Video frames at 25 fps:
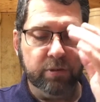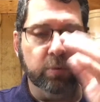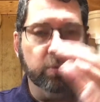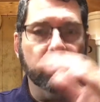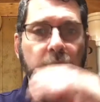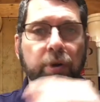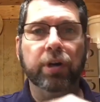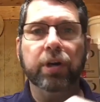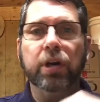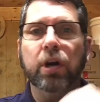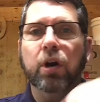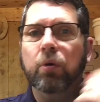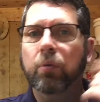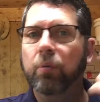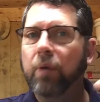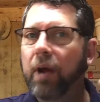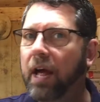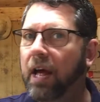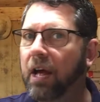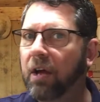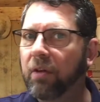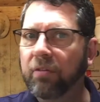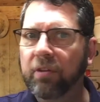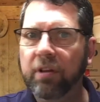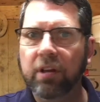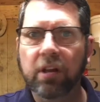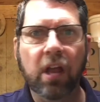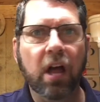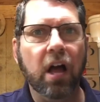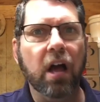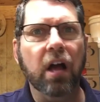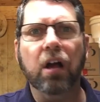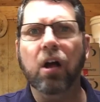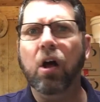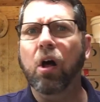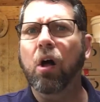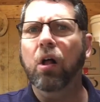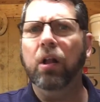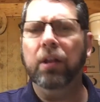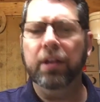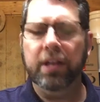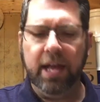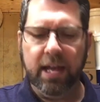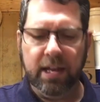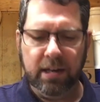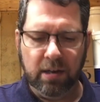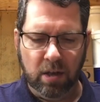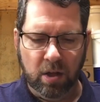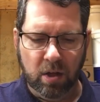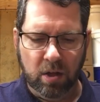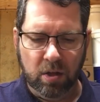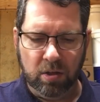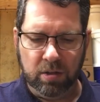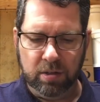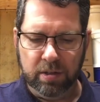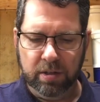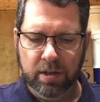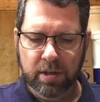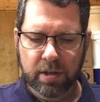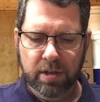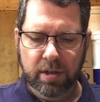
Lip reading: to work around the clock all night long.